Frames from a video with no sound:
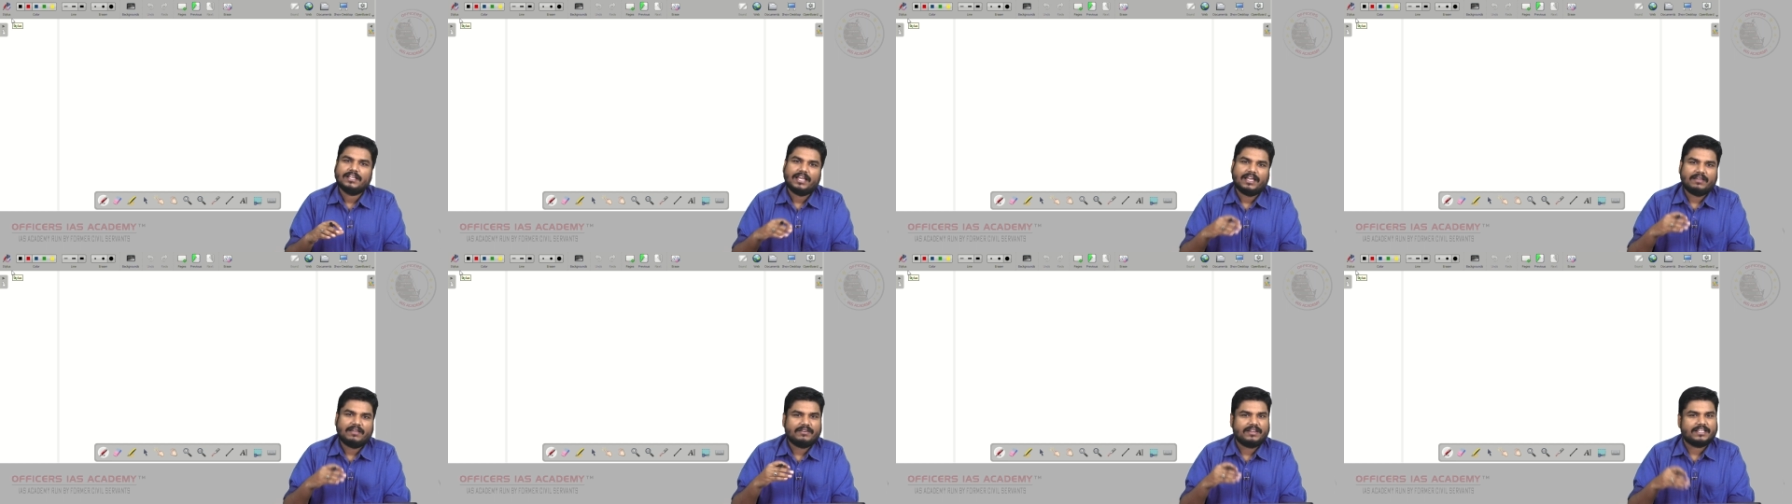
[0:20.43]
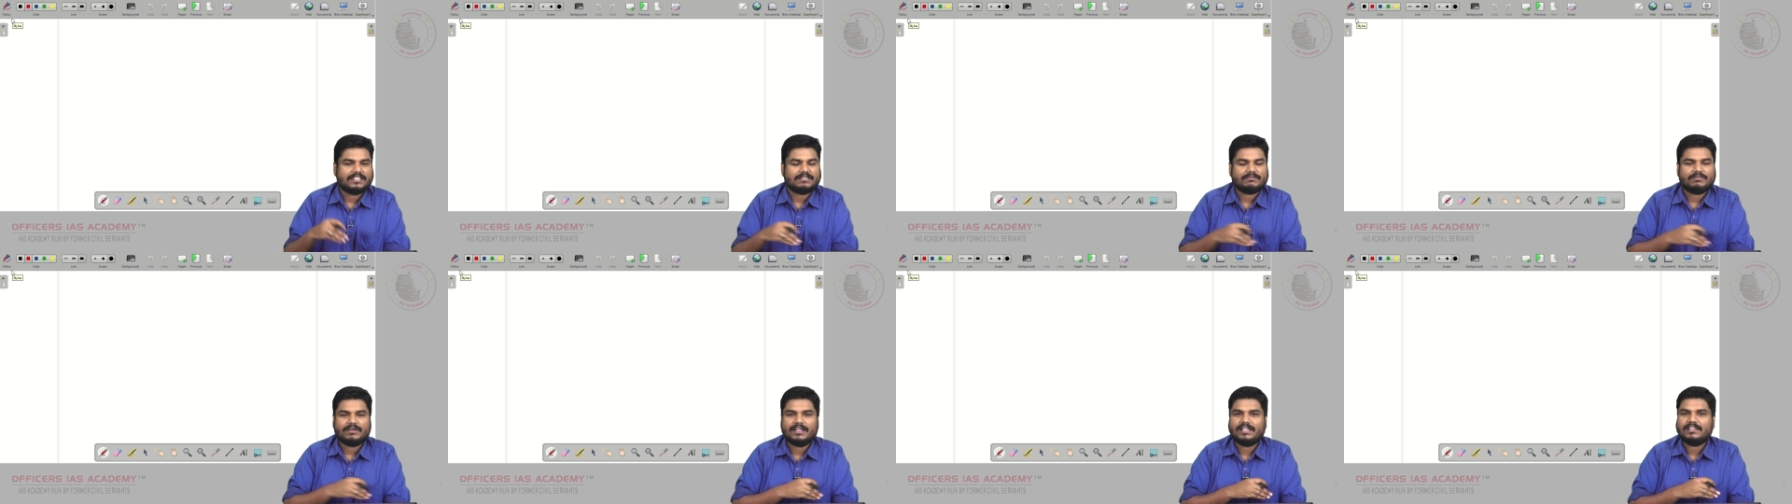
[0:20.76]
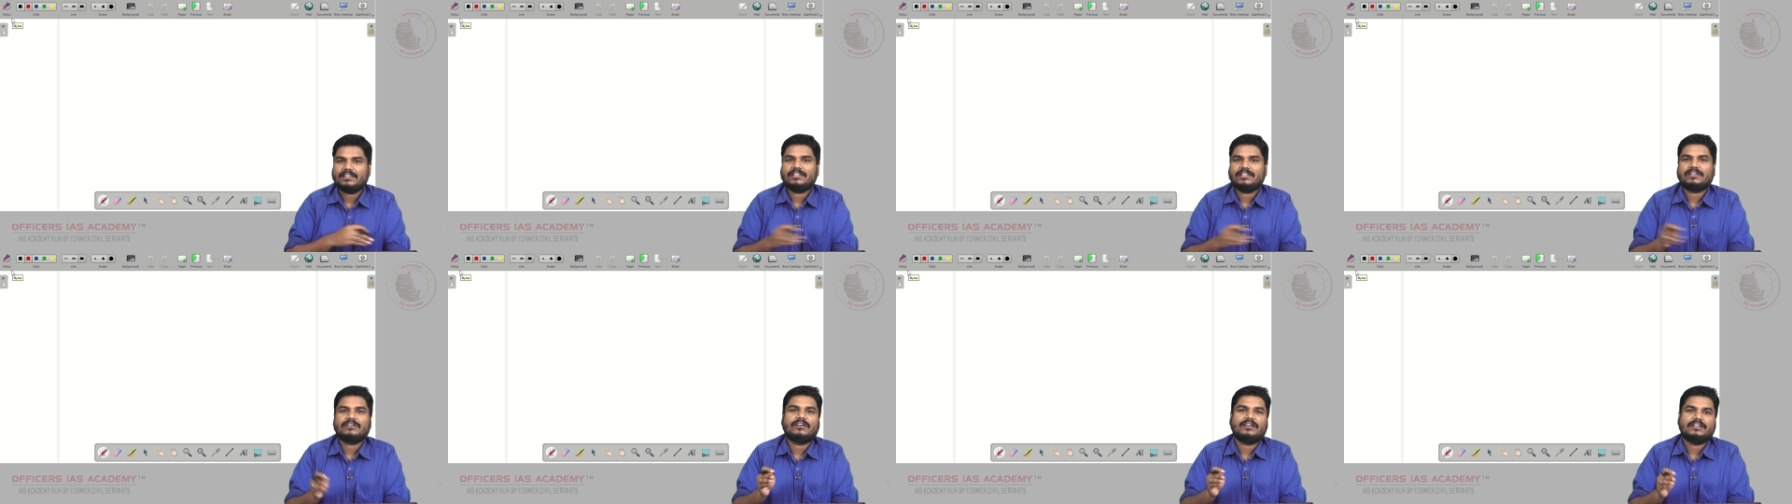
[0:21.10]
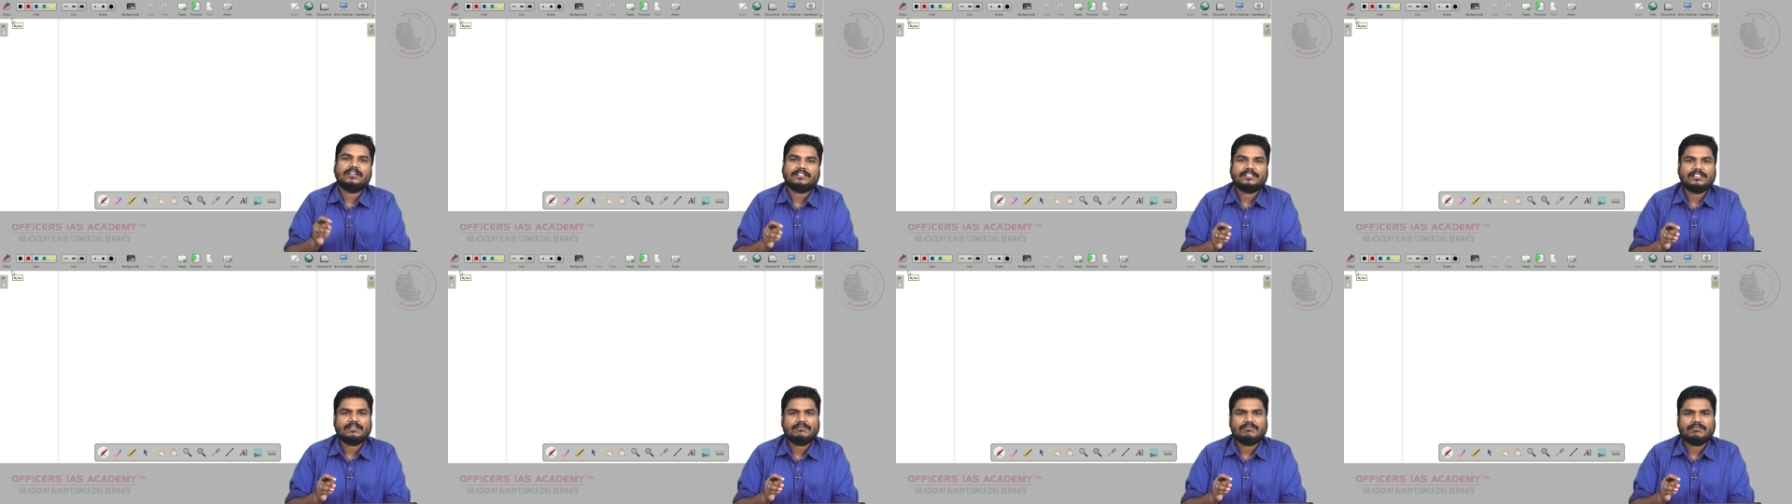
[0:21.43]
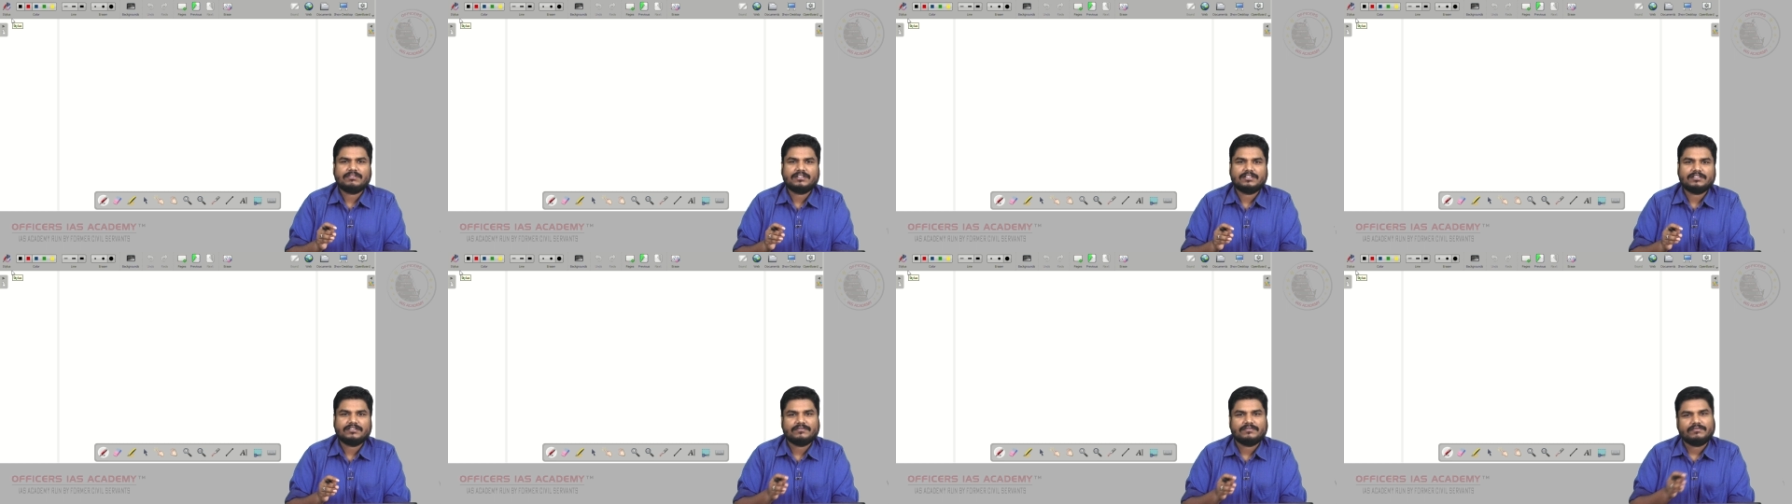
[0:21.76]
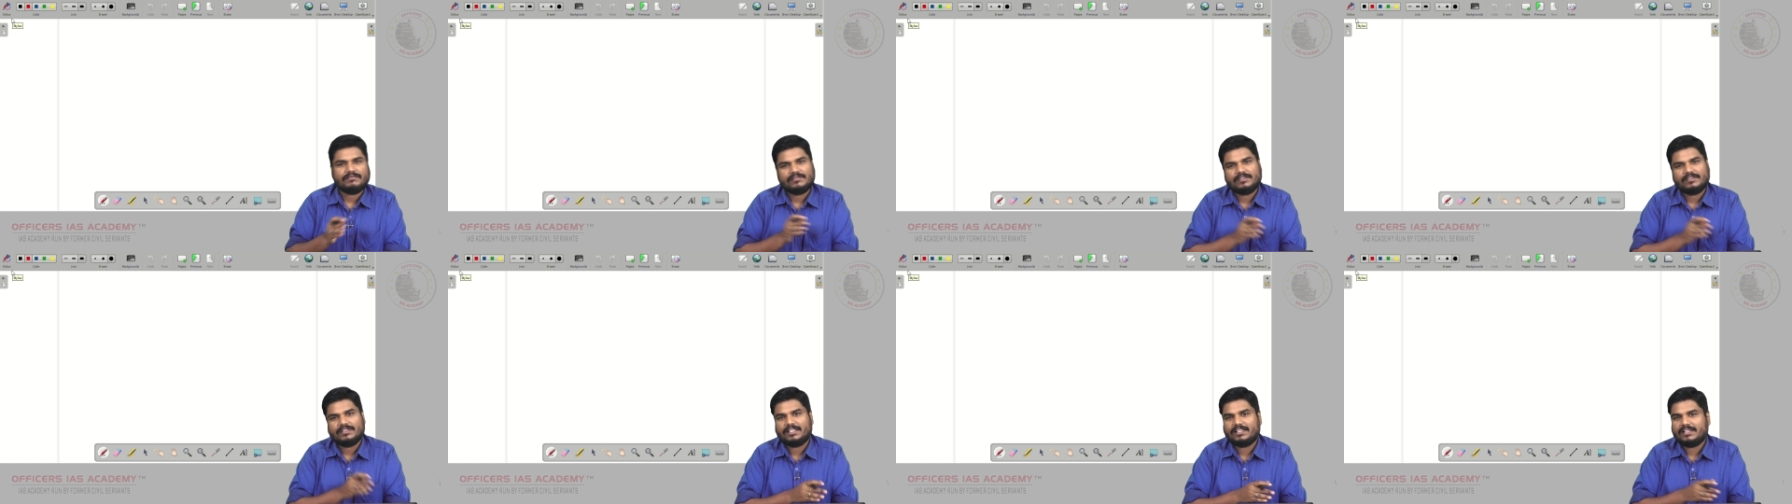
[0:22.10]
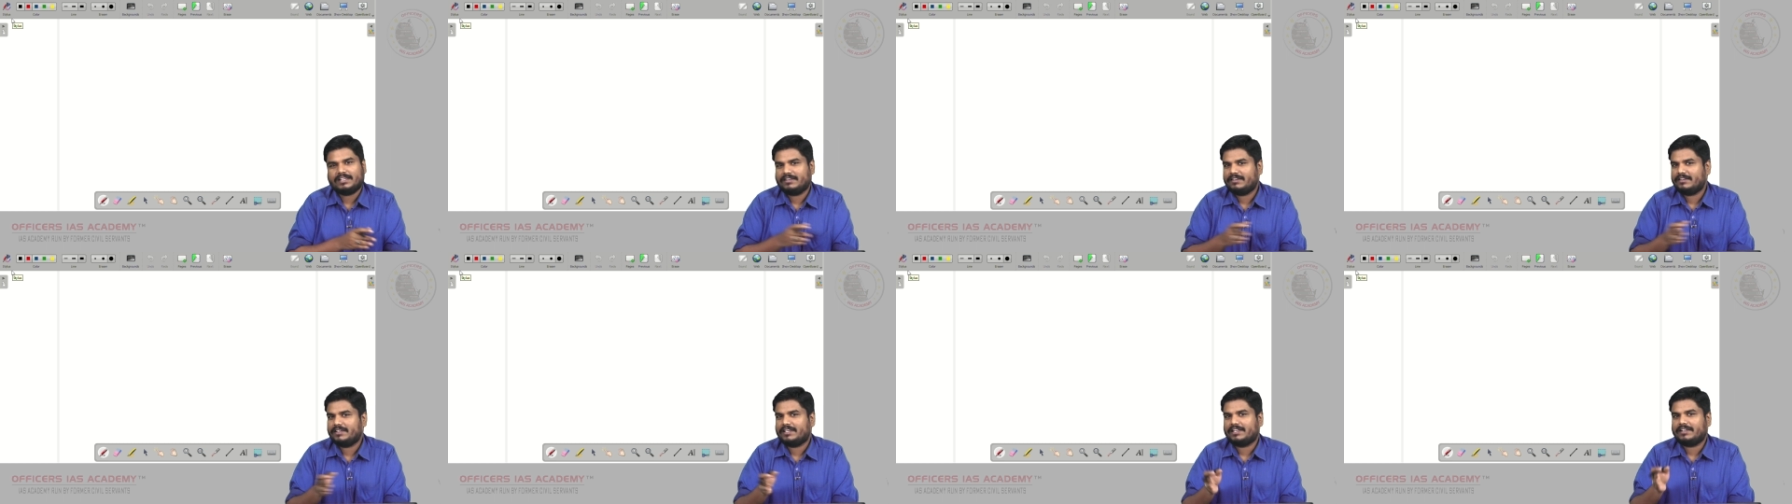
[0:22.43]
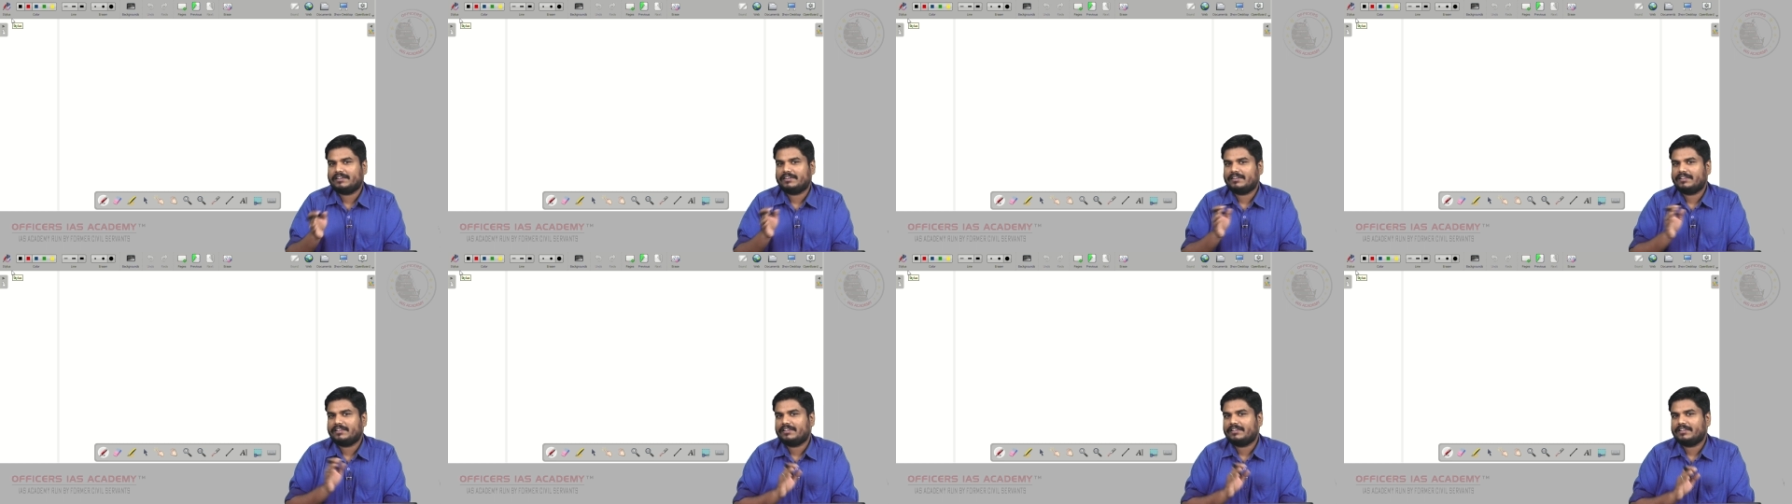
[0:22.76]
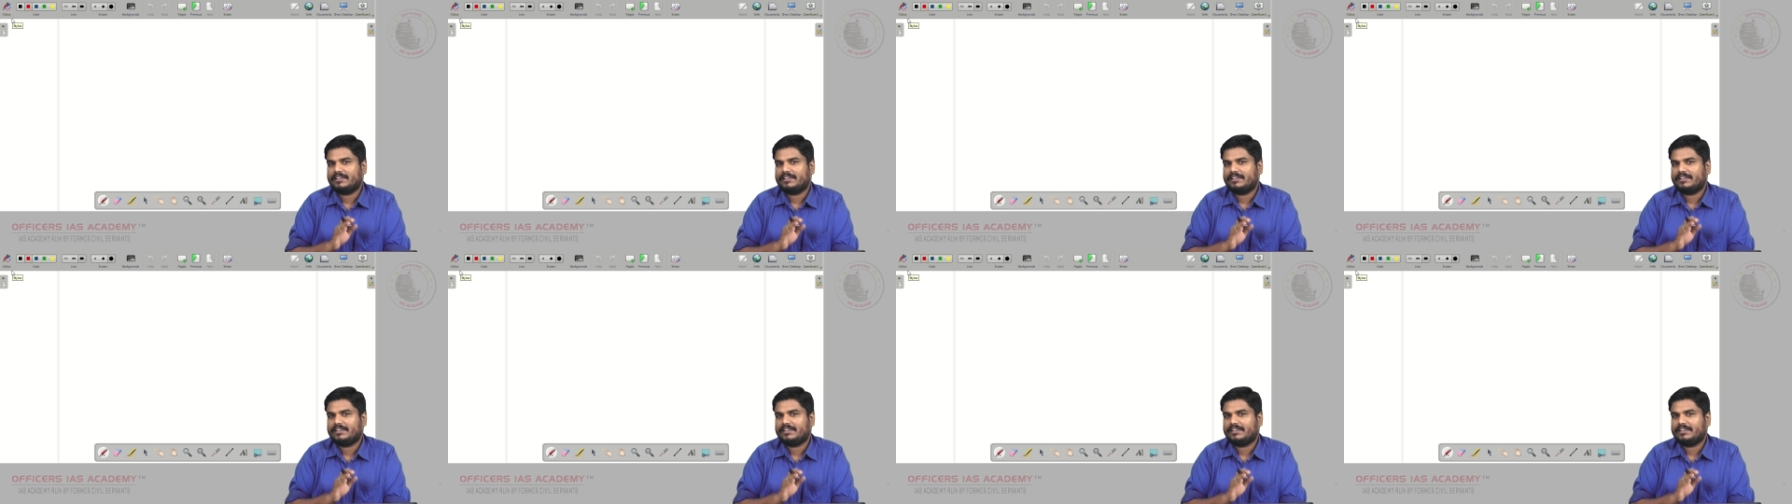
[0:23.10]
I will explain the concept, then